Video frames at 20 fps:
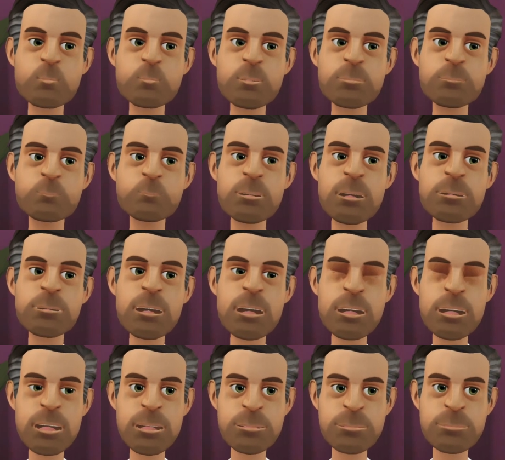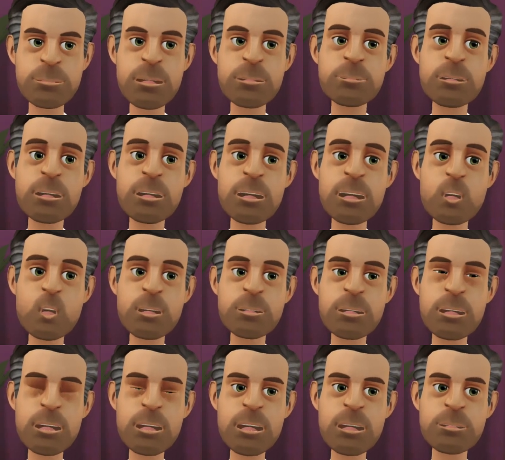don't believe in the death penalty because our
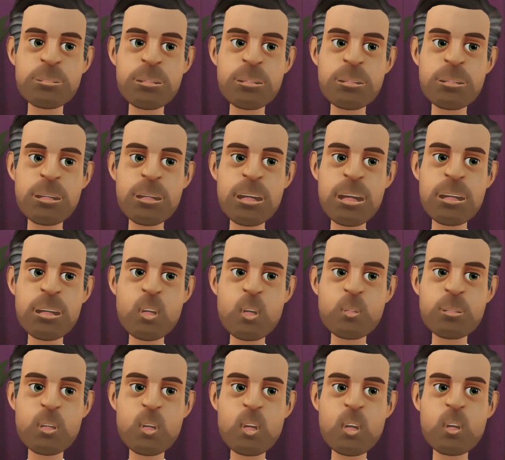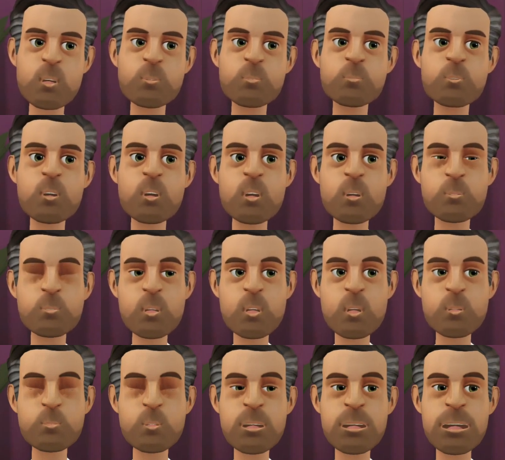justice system's so fucked up.
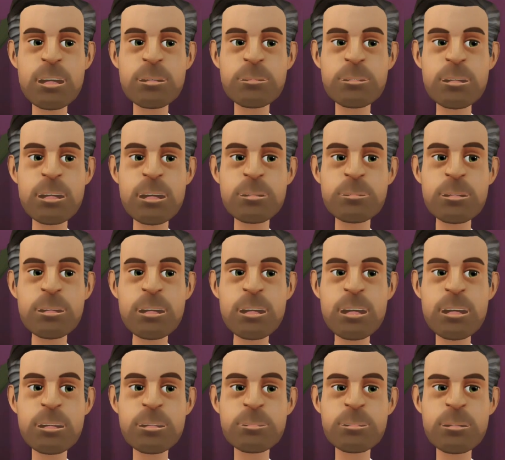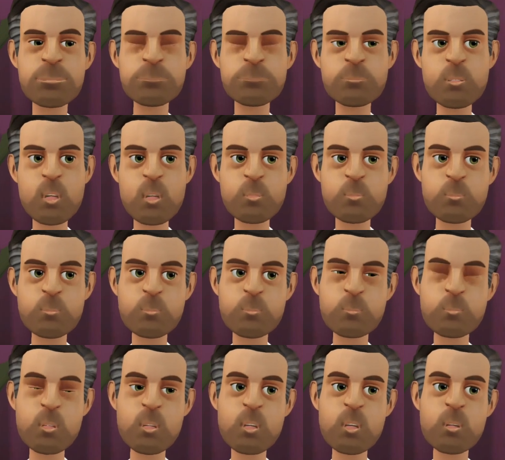But in this case,
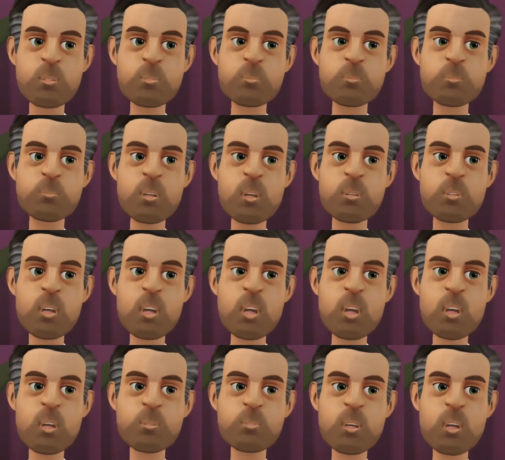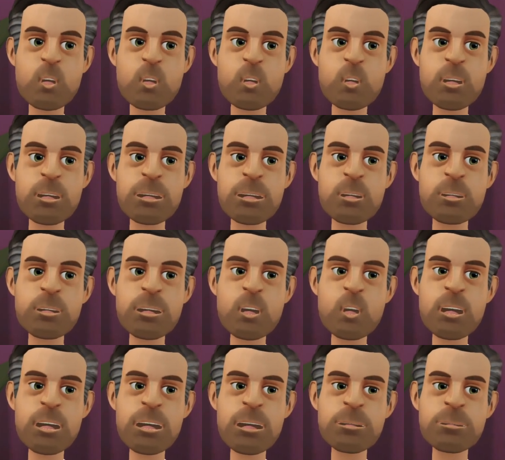let those motherfuckers
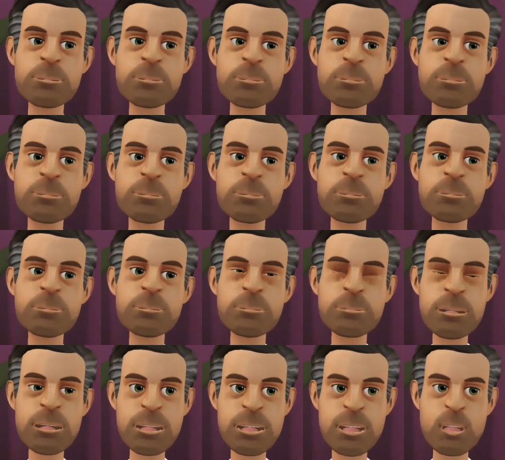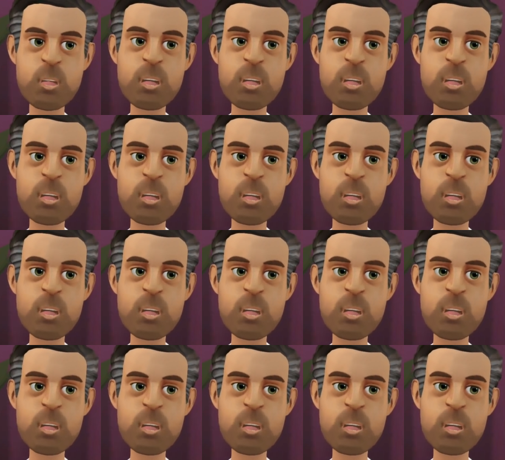fry. Because